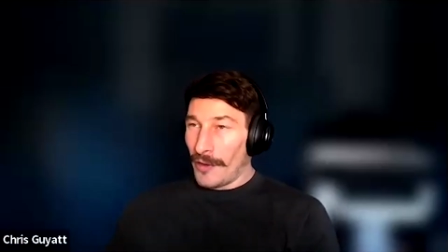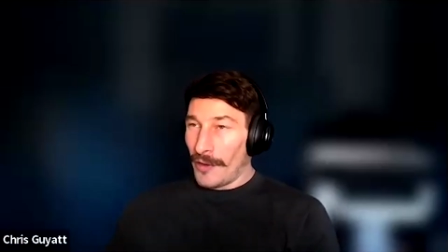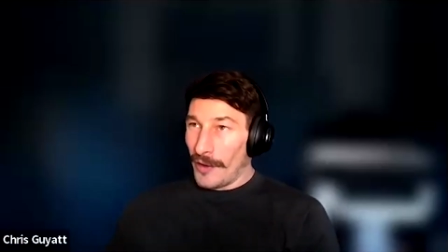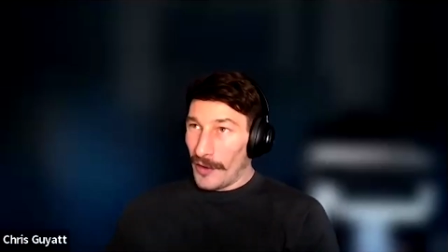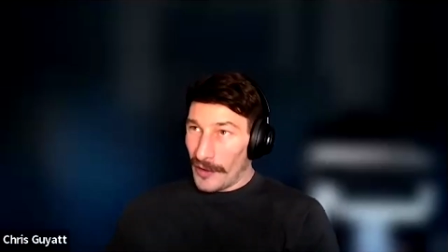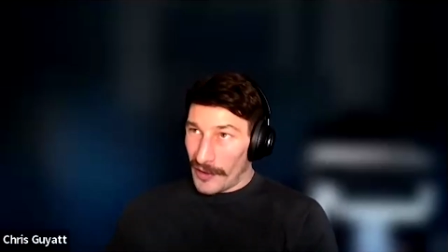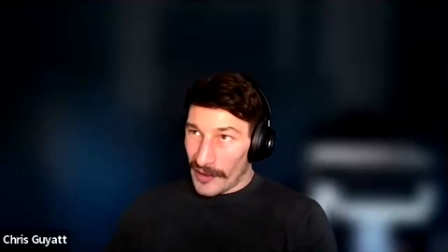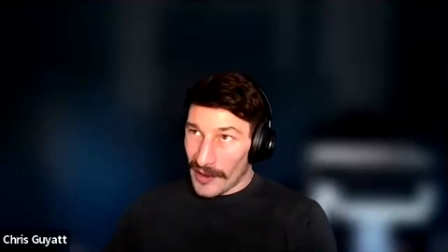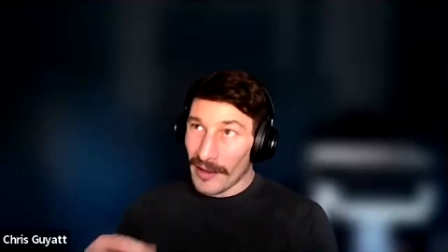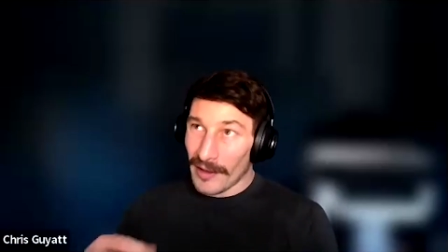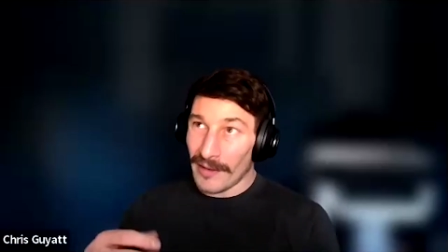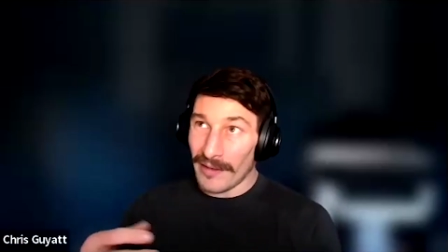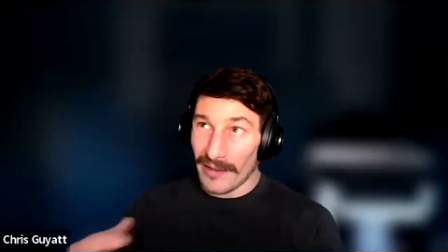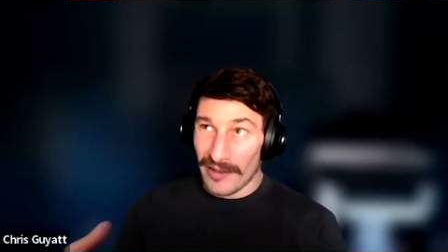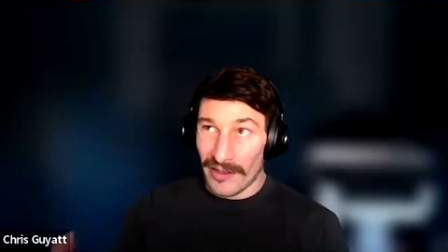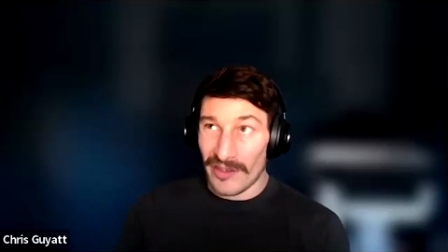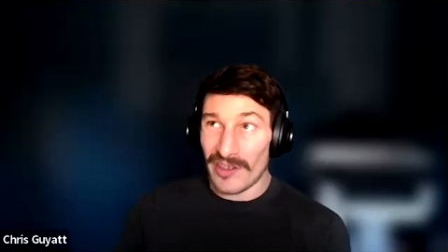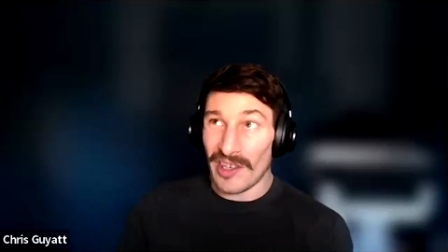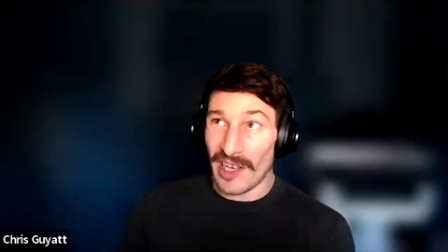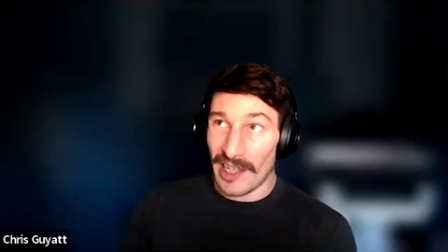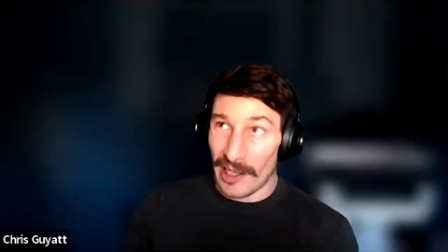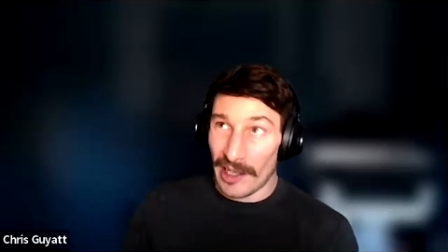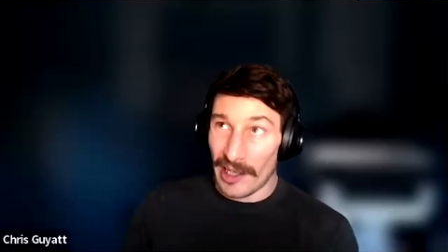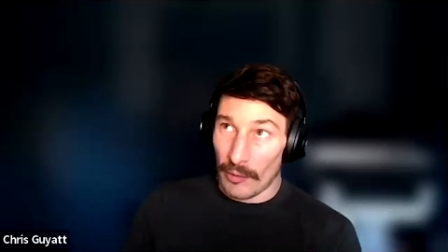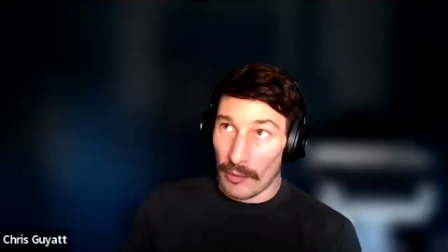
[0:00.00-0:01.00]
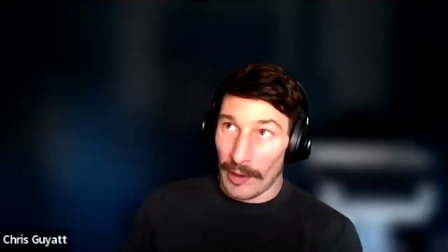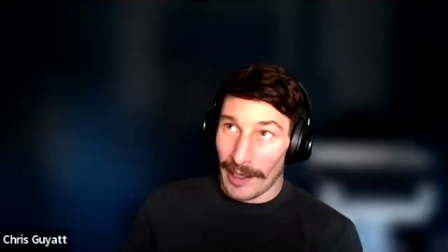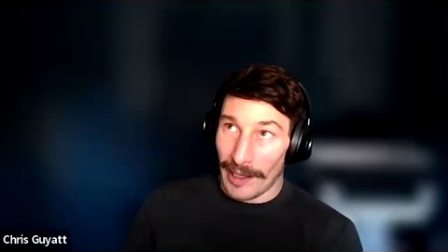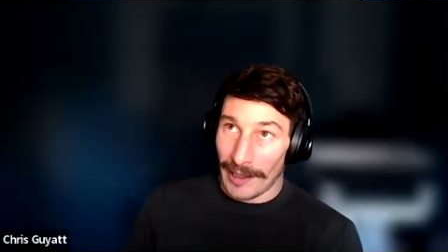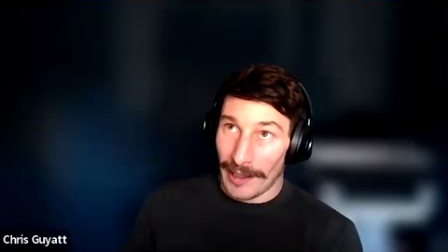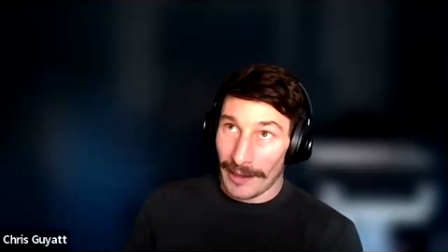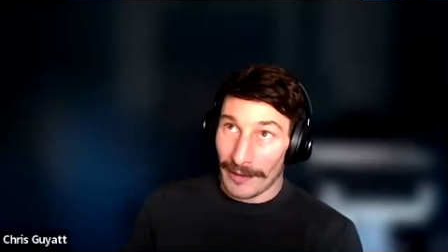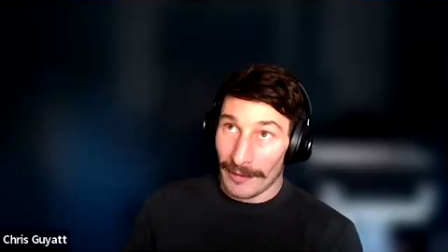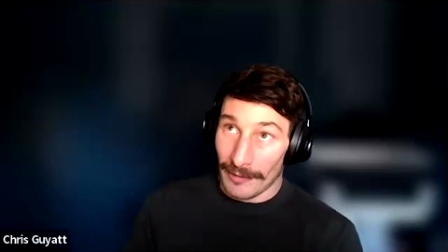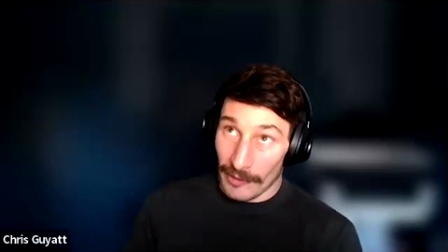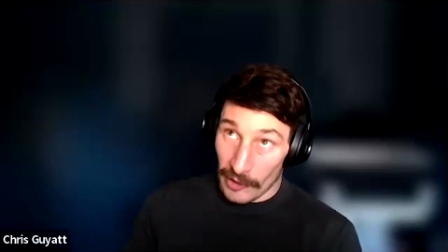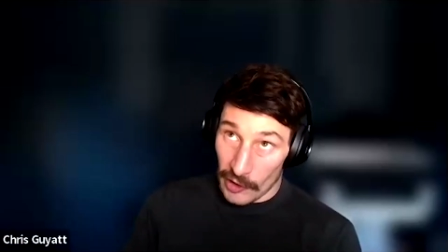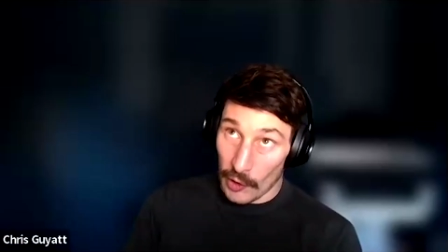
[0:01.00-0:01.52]
that's
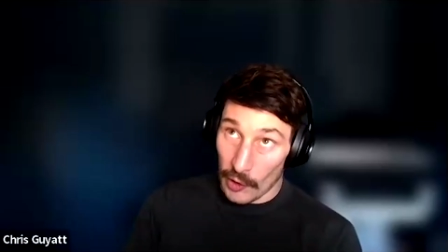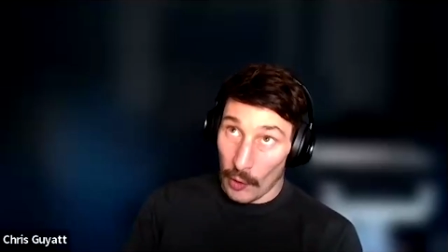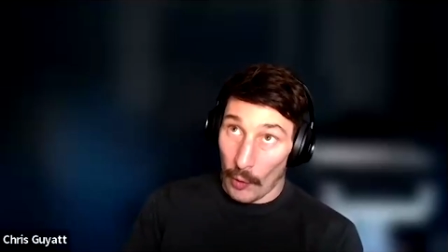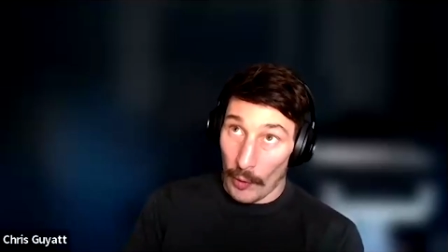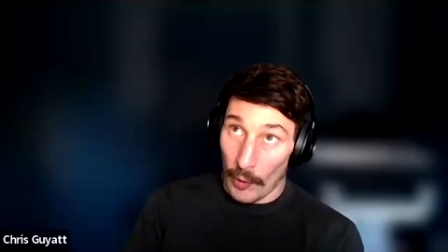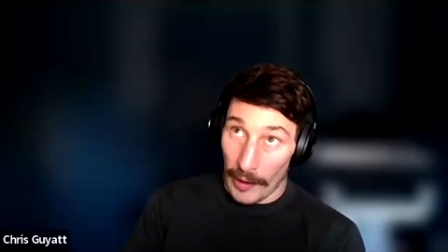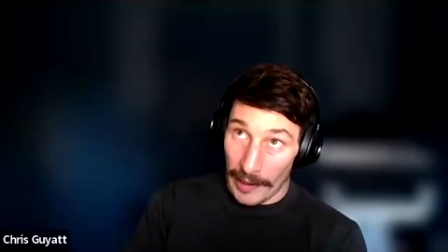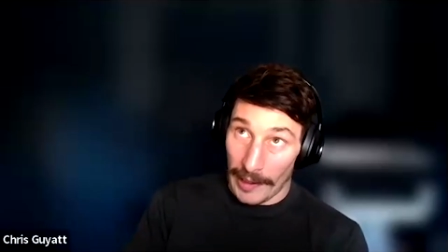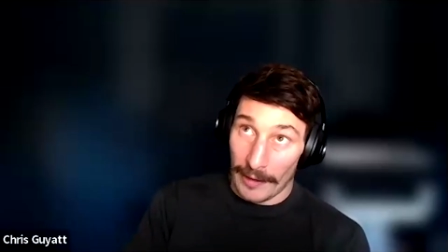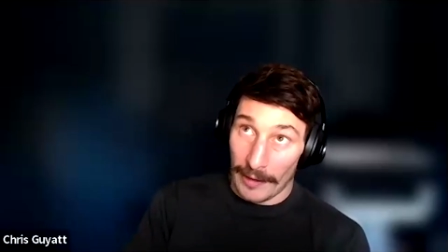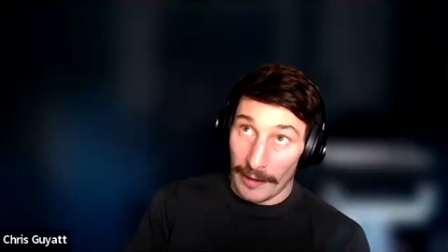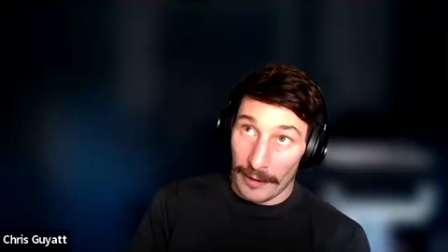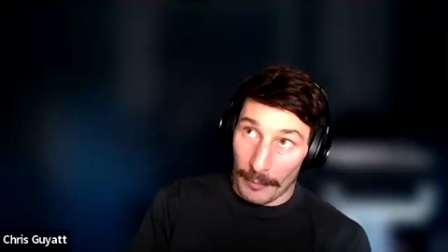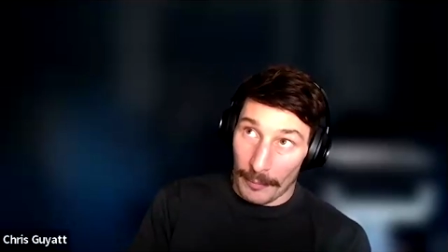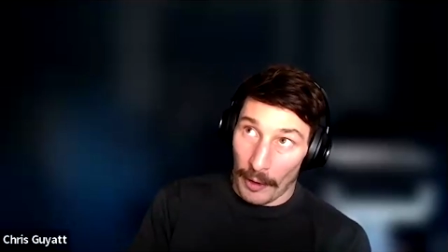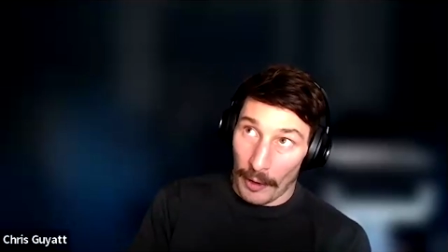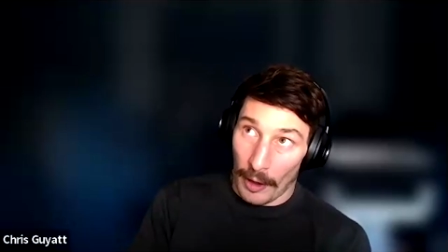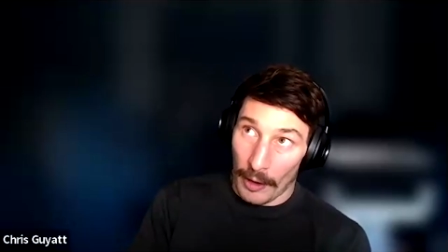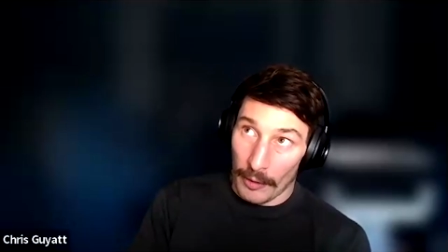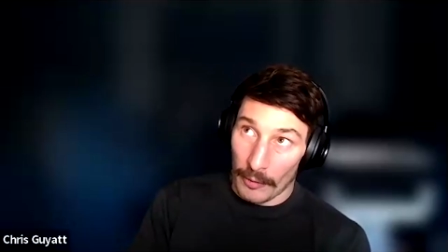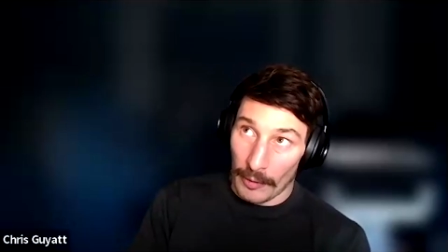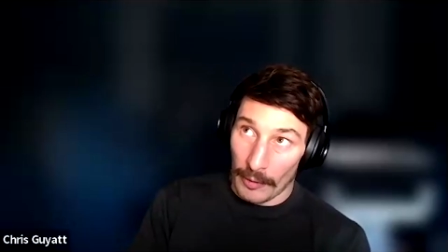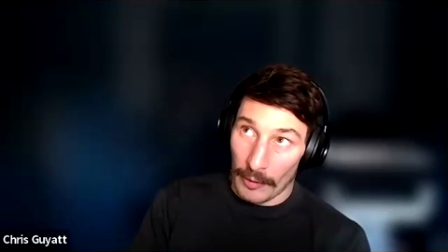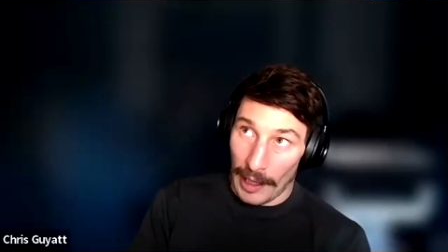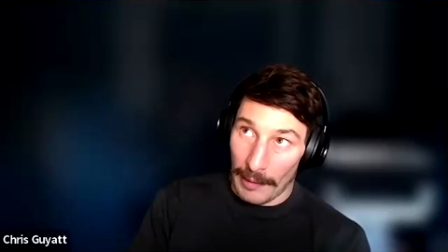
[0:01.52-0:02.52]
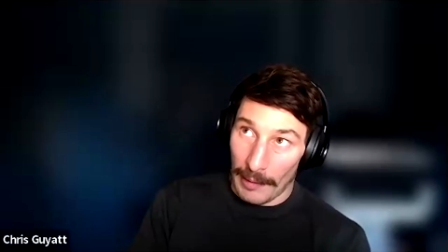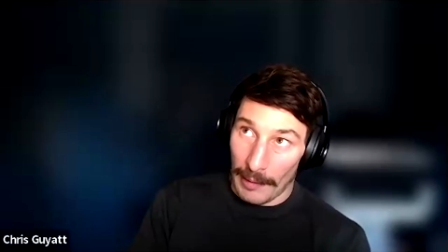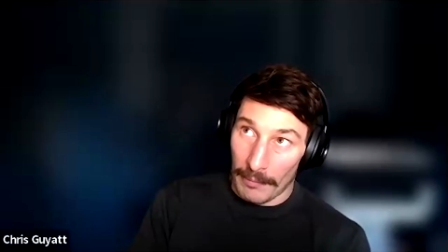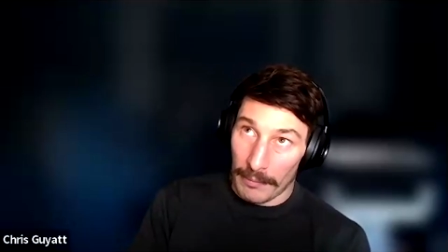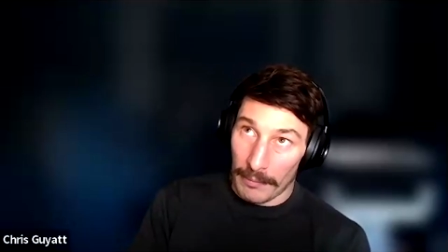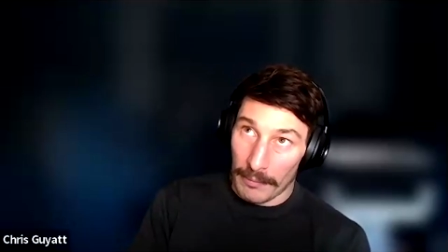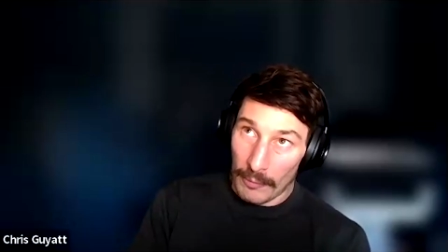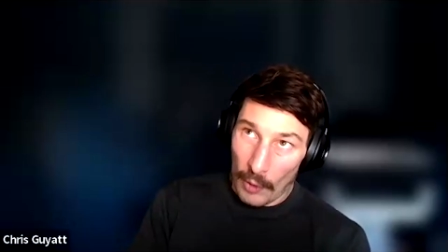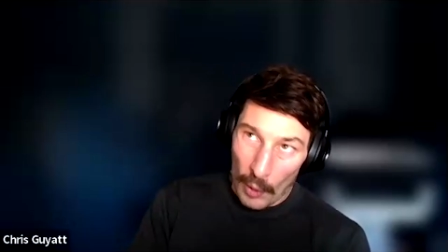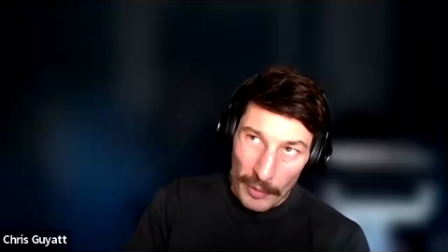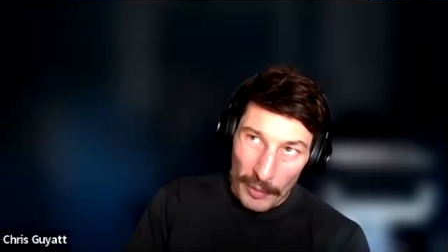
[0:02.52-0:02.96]
considering joining the program?